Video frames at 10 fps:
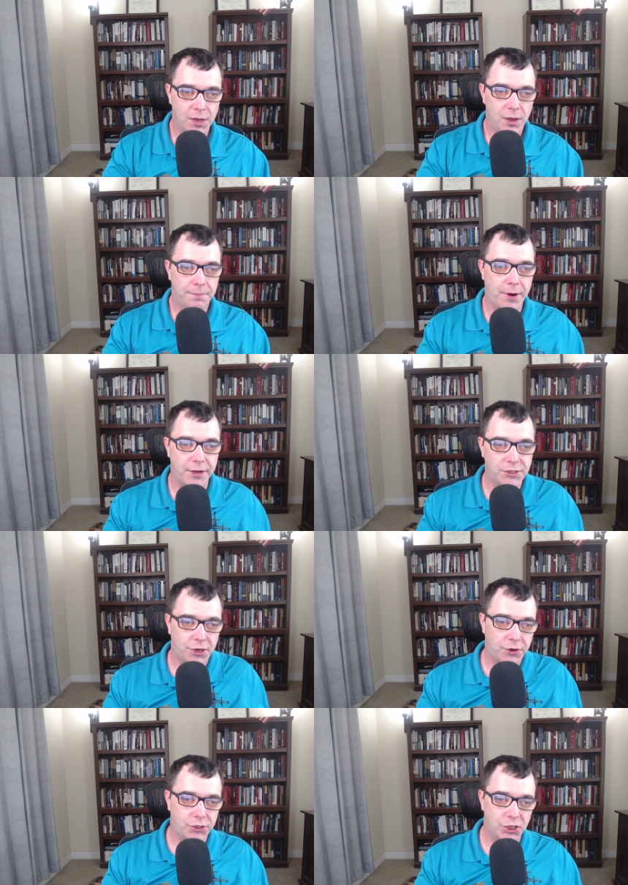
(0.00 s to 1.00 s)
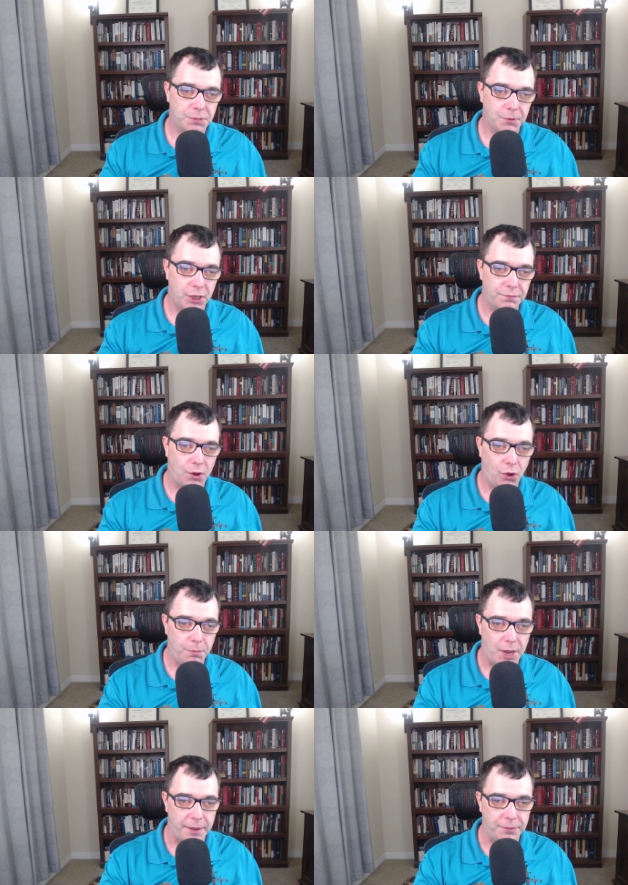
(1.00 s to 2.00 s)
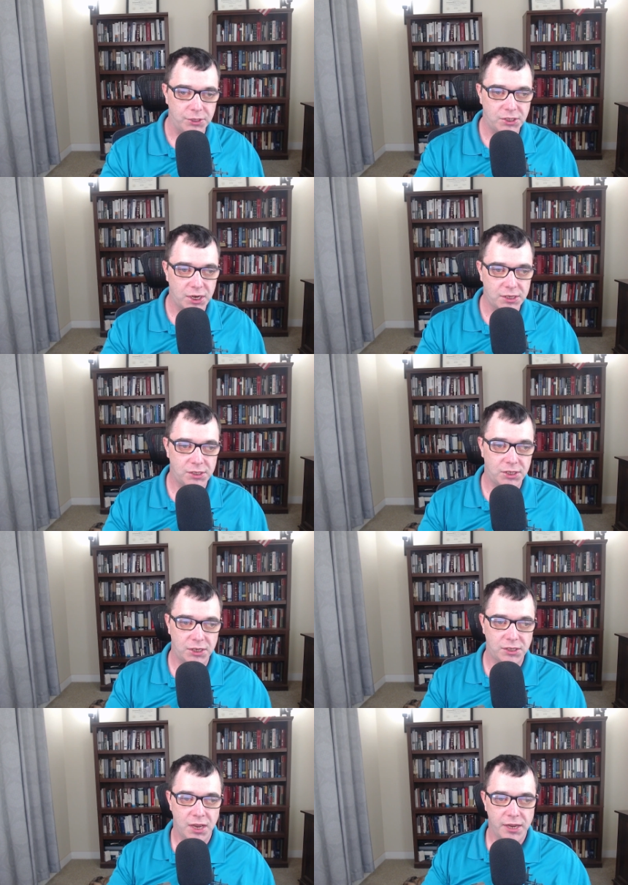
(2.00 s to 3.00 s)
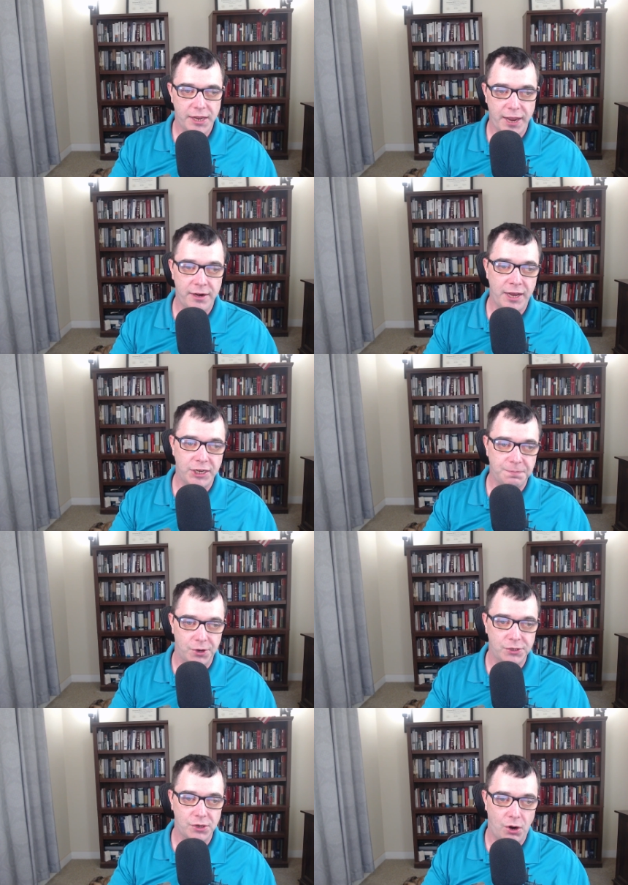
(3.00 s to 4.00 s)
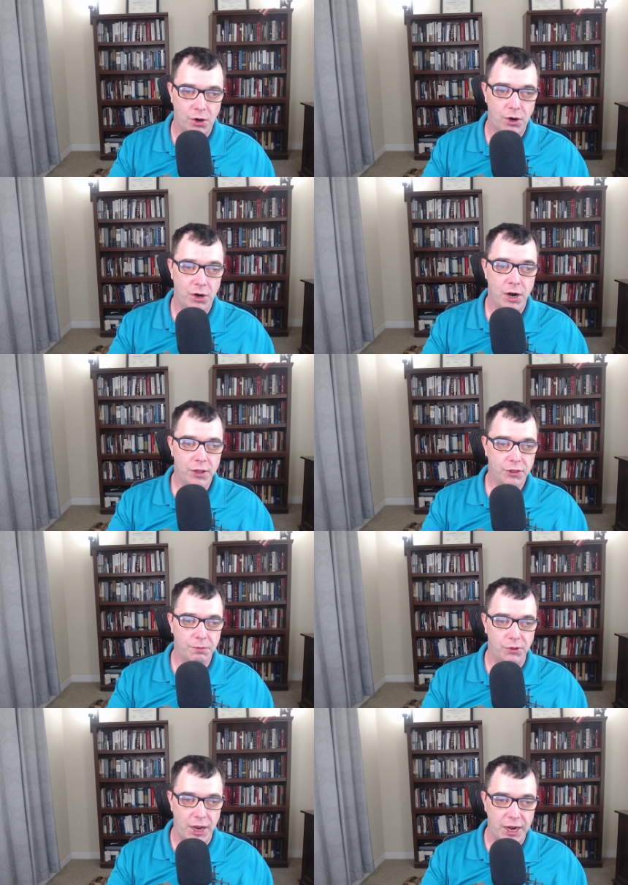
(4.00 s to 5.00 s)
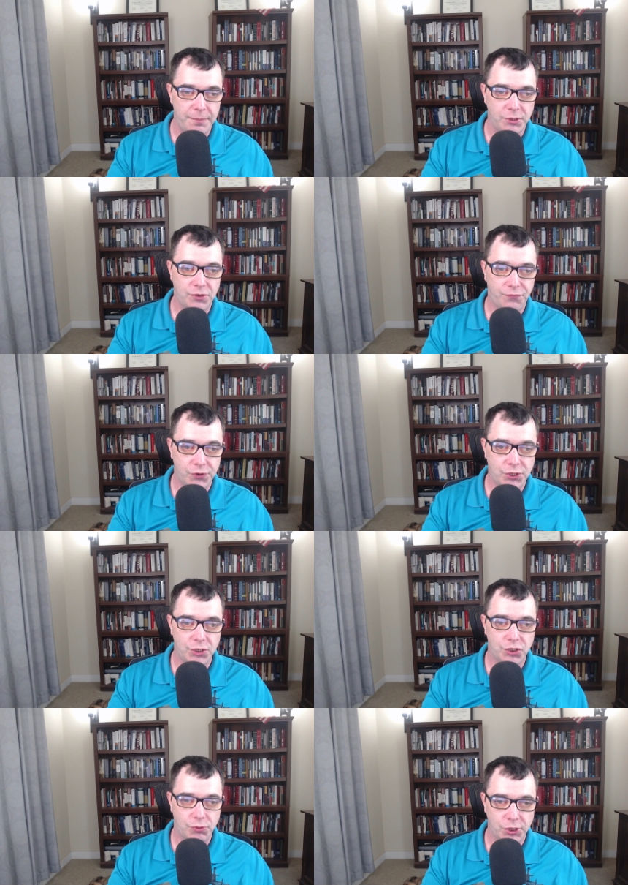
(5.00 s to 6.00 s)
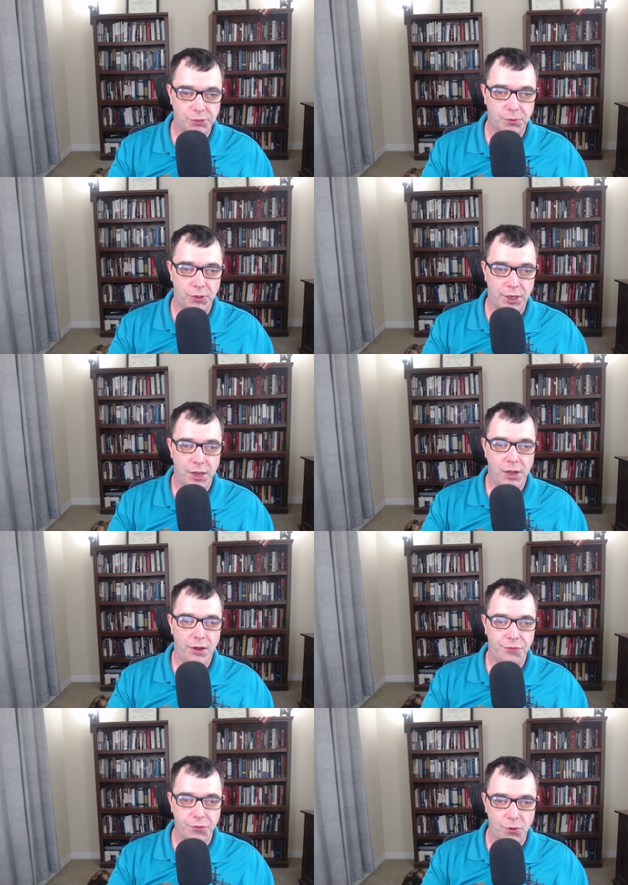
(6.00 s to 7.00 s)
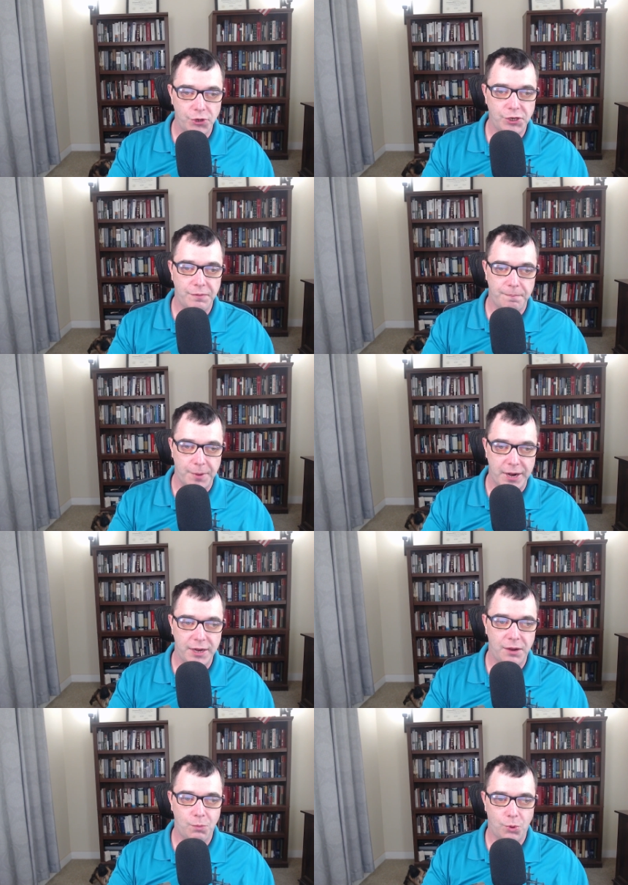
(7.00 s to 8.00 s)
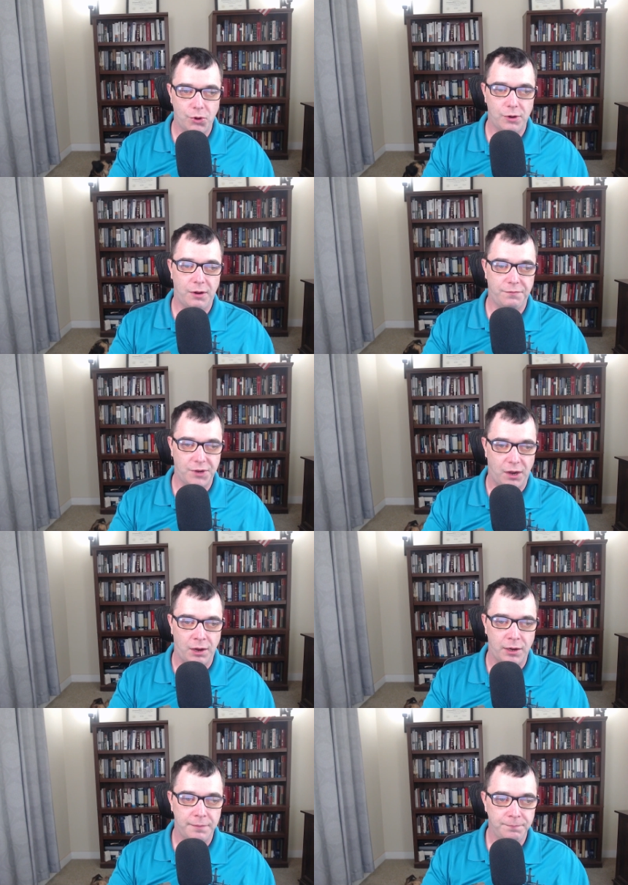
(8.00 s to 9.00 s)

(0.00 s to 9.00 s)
Protestant Christians believe the whole Bible, the sixty-six canonized books, are the reliable, sufficient, trustworthy, authoritative, and binding Word of God.